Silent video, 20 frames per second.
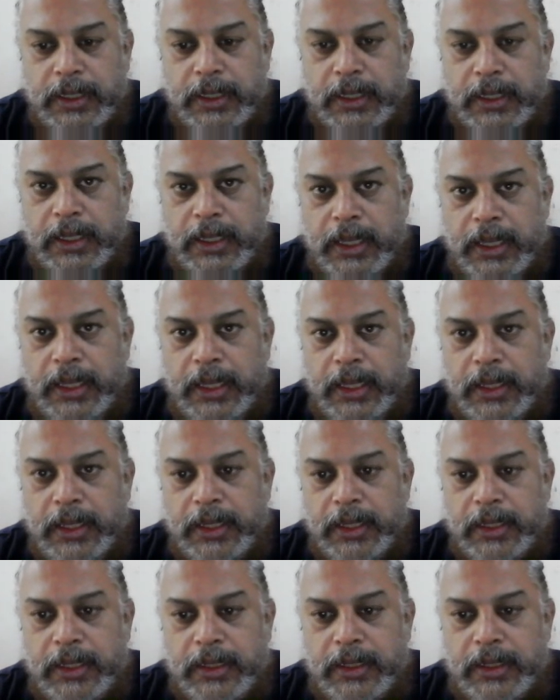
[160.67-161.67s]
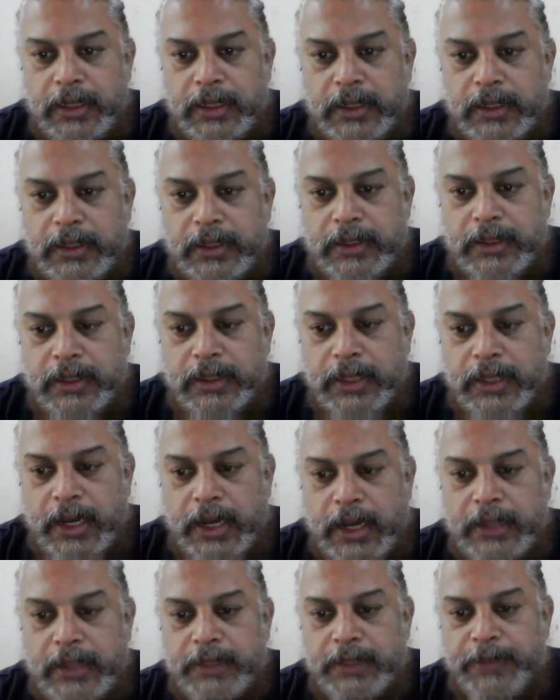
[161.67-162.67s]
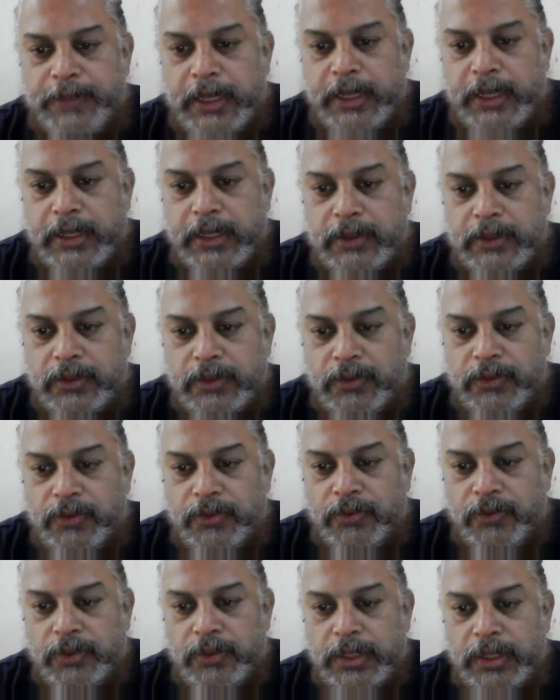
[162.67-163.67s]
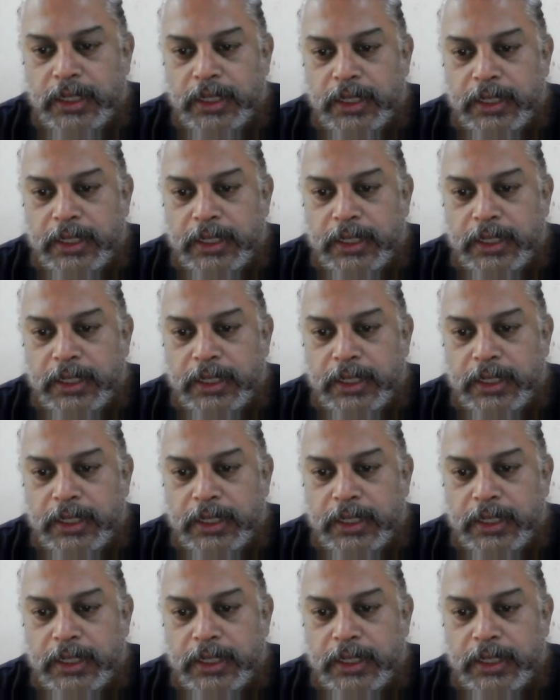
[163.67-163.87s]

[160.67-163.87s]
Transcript: a the whole